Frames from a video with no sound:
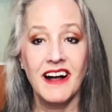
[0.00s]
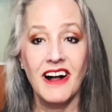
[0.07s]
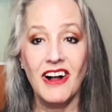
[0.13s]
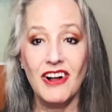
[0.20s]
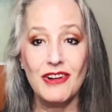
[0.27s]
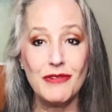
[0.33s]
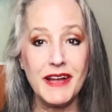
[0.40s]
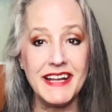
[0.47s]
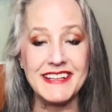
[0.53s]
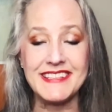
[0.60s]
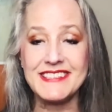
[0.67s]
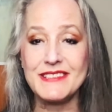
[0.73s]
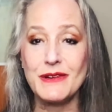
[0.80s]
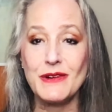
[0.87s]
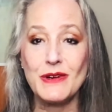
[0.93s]
All right,
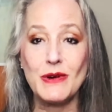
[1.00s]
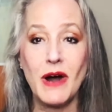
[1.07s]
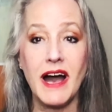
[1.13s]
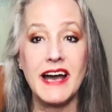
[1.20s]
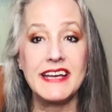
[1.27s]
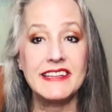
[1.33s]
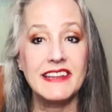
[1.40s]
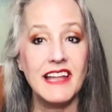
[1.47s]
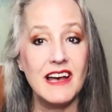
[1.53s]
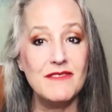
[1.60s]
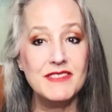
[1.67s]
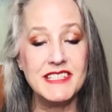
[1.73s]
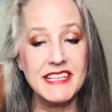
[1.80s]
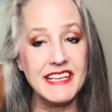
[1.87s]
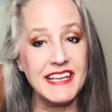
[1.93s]
so I'd love
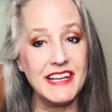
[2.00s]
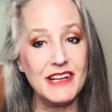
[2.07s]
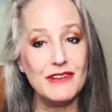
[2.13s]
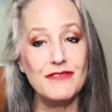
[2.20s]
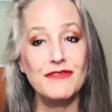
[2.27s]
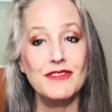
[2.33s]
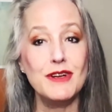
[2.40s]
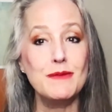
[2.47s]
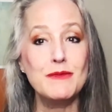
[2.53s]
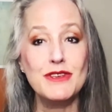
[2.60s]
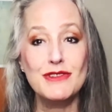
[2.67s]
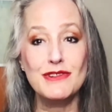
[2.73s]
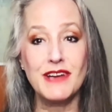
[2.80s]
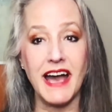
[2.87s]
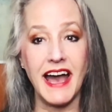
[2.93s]
to hear from
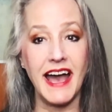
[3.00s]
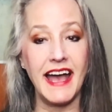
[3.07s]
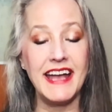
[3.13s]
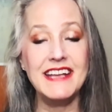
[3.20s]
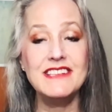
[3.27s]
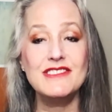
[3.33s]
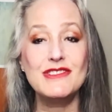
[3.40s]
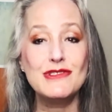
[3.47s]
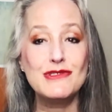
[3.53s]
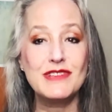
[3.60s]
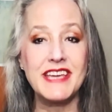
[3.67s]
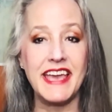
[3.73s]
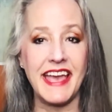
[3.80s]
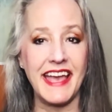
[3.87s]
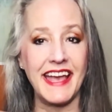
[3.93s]
you guys, you
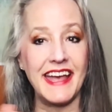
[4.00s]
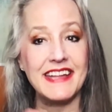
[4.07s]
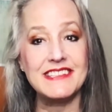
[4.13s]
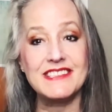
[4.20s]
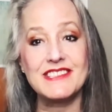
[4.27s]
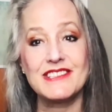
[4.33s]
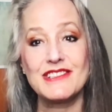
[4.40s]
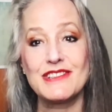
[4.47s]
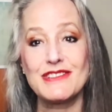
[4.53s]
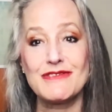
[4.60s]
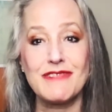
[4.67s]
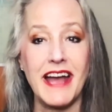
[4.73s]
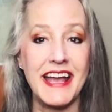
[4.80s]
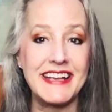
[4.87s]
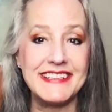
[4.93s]
Cancer
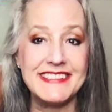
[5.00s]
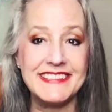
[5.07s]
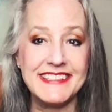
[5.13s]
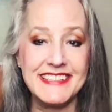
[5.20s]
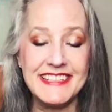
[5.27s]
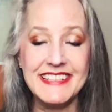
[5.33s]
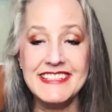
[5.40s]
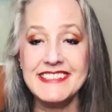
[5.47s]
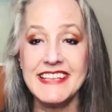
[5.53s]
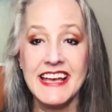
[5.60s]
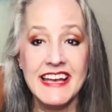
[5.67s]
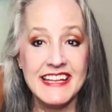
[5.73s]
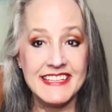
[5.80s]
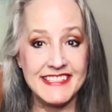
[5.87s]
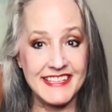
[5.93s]
risings.
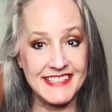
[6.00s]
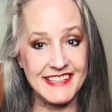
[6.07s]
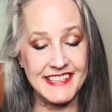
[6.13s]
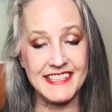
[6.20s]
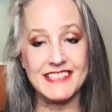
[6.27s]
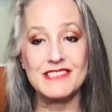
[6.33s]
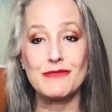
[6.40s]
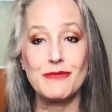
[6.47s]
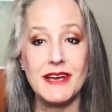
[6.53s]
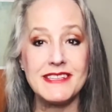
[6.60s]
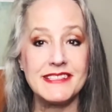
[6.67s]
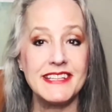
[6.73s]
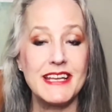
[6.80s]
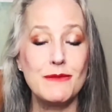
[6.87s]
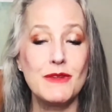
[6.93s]
Did this
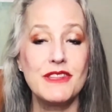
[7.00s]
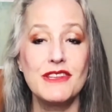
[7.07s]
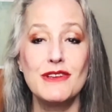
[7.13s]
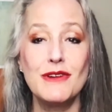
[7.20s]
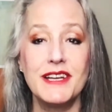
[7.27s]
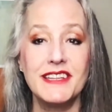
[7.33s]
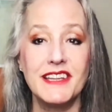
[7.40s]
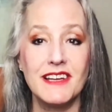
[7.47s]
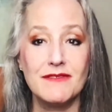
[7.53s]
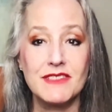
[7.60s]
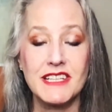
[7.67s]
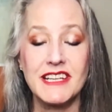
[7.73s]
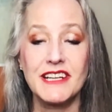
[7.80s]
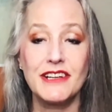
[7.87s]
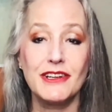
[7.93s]
resonate with you? I'd love to
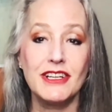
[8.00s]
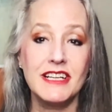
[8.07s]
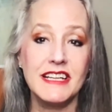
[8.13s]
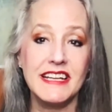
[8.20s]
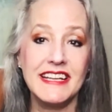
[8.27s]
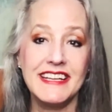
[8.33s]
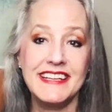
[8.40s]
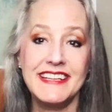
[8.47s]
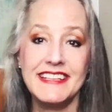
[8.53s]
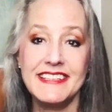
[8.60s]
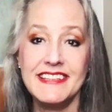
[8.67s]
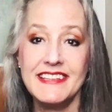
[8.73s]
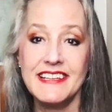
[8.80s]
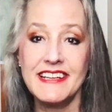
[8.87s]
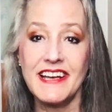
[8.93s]
hear it
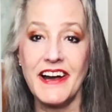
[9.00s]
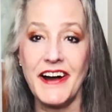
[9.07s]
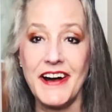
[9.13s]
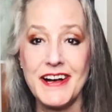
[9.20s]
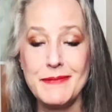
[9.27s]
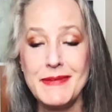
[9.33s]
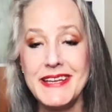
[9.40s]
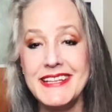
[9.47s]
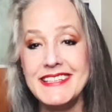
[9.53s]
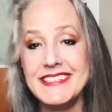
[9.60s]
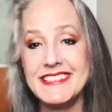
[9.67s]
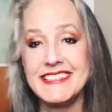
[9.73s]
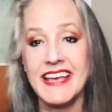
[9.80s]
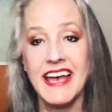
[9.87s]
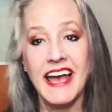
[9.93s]
in the
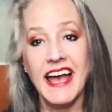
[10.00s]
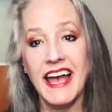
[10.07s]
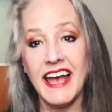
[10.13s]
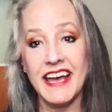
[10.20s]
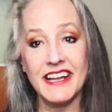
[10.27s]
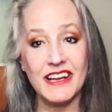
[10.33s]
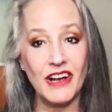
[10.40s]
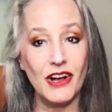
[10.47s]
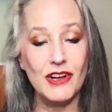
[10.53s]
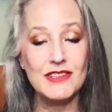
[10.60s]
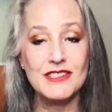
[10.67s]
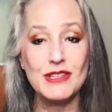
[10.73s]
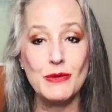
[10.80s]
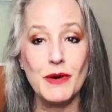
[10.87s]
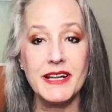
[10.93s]
comments. And I
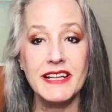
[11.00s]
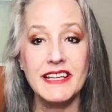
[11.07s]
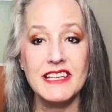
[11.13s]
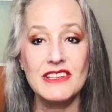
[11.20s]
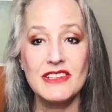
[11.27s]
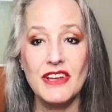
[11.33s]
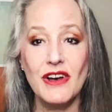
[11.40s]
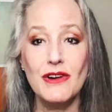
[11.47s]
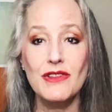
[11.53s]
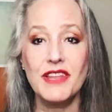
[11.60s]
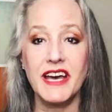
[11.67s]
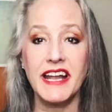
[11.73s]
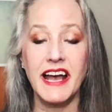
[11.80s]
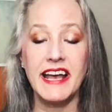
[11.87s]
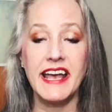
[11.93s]
also want to let you know
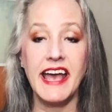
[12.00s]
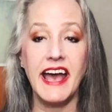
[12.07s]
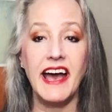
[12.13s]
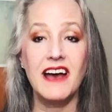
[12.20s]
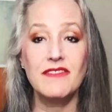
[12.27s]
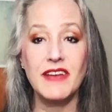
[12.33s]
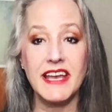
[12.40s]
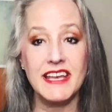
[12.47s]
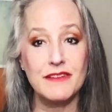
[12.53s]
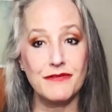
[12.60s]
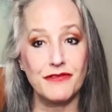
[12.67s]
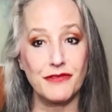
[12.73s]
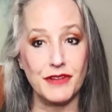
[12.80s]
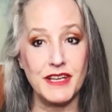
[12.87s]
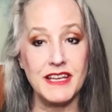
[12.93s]
that I have a
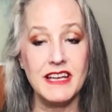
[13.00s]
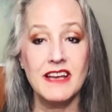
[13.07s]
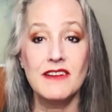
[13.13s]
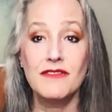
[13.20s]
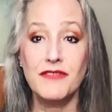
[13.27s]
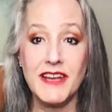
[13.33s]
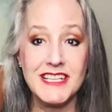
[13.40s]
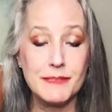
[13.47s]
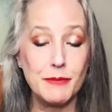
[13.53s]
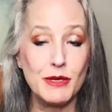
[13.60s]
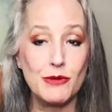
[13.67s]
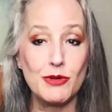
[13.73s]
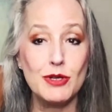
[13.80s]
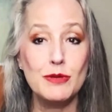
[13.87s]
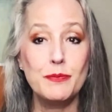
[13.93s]
free Facebook
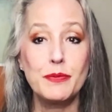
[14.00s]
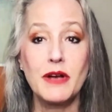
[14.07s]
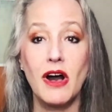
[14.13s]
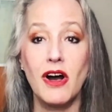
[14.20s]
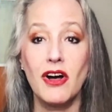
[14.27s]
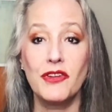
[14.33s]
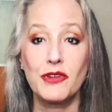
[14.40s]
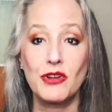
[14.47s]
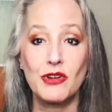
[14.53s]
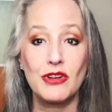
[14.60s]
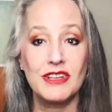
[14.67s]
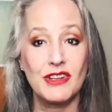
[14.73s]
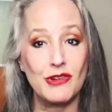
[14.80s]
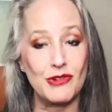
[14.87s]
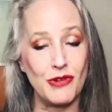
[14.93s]
group called
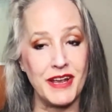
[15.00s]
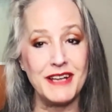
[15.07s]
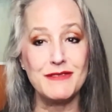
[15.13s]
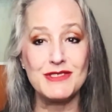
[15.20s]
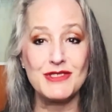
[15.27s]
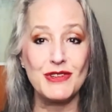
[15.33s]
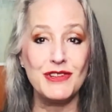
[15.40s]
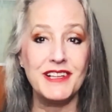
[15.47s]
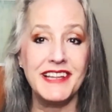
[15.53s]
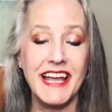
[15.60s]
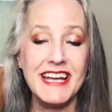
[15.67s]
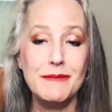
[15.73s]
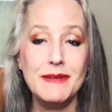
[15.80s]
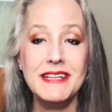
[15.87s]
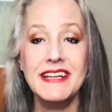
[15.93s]
Creative Soul
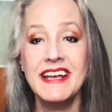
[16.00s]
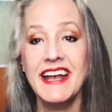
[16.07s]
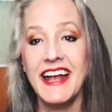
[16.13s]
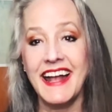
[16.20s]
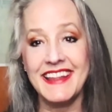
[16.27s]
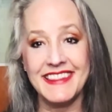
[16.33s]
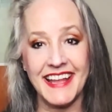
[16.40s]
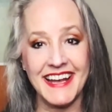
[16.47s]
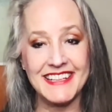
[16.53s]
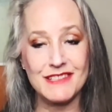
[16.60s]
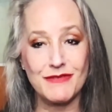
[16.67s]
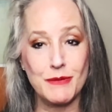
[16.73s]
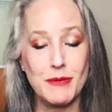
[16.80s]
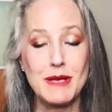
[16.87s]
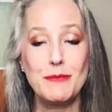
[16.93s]
Alignment, and that's
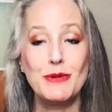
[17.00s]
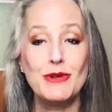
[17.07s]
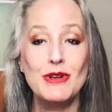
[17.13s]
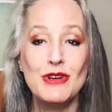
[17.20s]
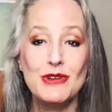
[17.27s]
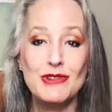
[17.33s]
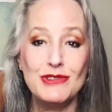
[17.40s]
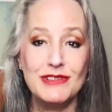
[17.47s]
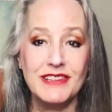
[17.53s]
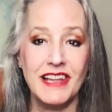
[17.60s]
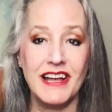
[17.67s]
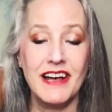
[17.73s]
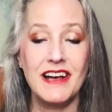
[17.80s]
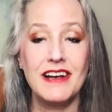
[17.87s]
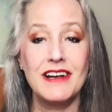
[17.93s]
for people who
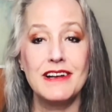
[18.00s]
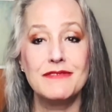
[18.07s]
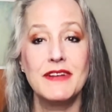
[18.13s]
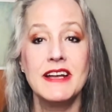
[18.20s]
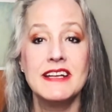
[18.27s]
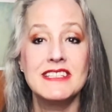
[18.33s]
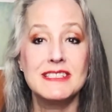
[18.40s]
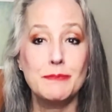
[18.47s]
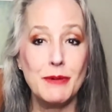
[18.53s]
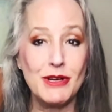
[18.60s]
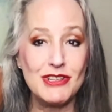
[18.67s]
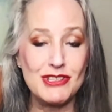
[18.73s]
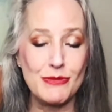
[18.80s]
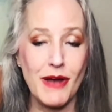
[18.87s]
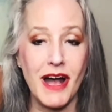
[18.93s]
love
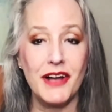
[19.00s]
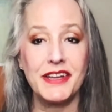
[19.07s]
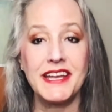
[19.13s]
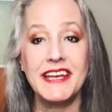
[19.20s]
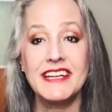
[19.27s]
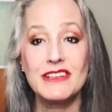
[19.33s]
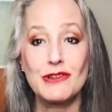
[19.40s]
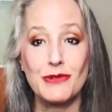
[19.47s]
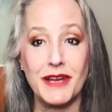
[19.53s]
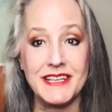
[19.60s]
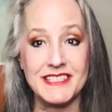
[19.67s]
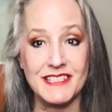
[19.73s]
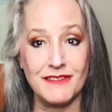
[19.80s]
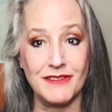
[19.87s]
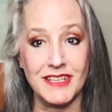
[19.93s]
spirituality and
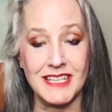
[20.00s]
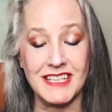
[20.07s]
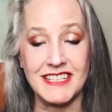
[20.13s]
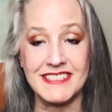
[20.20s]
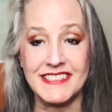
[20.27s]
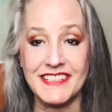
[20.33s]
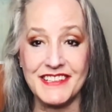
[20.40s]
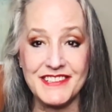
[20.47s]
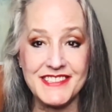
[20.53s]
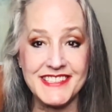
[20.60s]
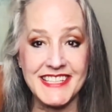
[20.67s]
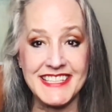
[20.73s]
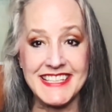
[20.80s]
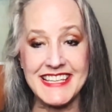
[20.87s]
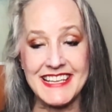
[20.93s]
creativity. Because here's
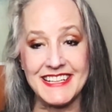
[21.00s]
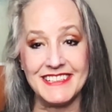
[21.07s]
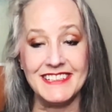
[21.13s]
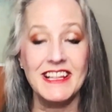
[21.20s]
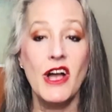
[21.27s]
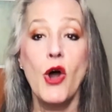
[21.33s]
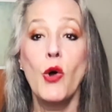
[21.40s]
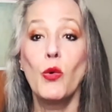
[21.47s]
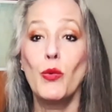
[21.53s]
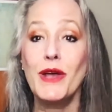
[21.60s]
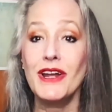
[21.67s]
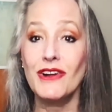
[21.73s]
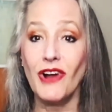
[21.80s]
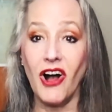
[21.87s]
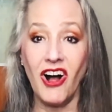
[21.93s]
the deal, we
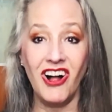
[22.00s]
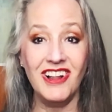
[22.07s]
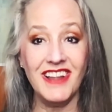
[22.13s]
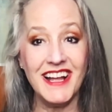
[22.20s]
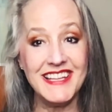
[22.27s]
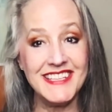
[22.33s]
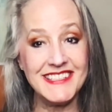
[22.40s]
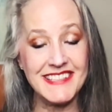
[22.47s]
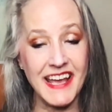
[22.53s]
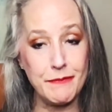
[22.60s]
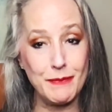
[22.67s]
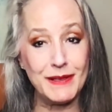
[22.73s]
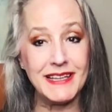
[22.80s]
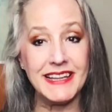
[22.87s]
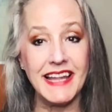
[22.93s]
are all on this
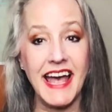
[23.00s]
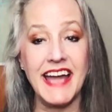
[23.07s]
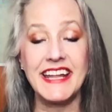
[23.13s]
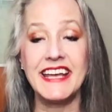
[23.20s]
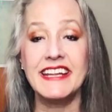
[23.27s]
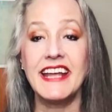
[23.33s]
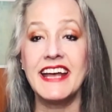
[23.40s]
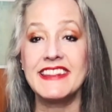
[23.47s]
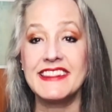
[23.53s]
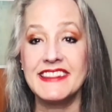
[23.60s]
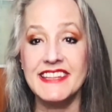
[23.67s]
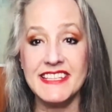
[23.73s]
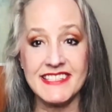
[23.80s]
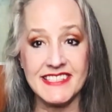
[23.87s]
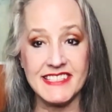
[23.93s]
planet at
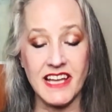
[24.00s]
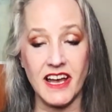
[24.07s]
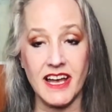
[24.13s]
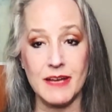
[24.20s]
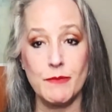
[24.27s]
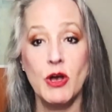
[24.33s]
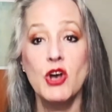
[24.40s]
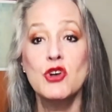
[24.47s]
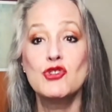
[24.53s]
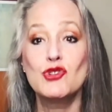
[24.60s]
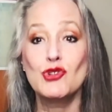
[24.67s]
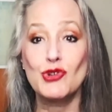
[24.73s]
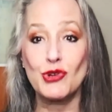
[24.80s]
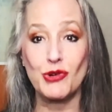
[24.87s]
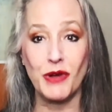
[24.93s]
this time
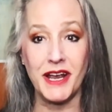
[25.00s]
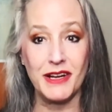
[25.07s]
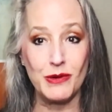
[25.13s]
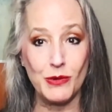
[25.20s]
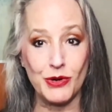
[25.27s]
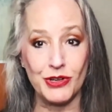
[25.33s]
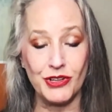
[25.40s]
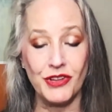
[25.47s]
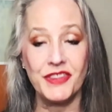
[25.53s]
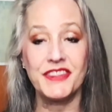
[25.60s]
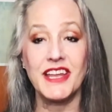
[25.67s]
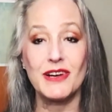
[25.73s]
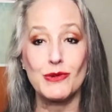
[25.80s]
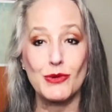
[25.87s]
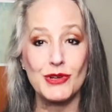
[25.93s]
to create a world
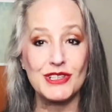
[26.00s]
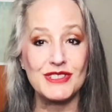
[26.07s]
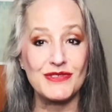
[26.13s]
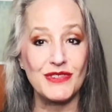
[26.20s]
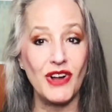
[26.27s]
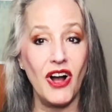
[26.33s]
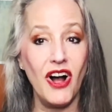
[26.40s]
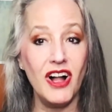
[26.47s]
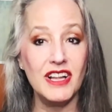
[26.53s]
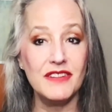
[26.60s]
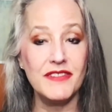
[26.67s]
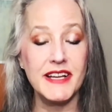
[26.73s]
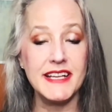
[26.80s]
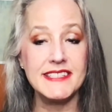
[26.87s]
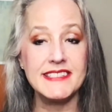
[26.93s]
that works for all of
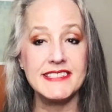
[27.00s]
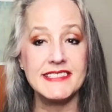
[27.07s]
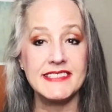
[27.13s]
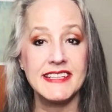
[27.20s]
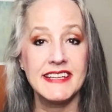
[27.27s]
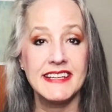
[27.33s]
us.